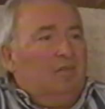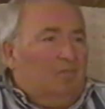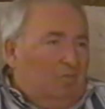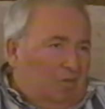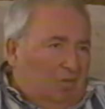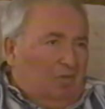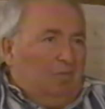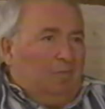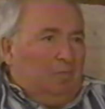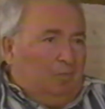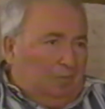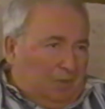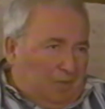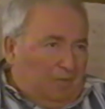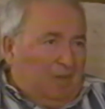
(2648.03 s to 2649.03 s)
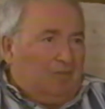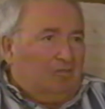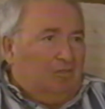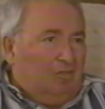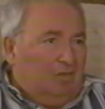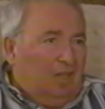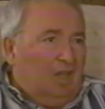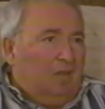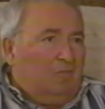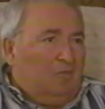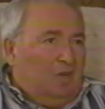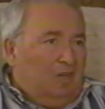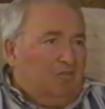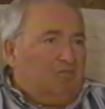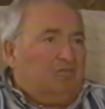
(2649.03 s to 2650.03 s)
Well, give us your name,
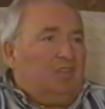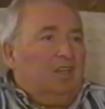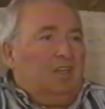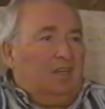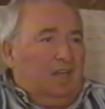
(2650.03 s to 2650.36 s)
where you're staying.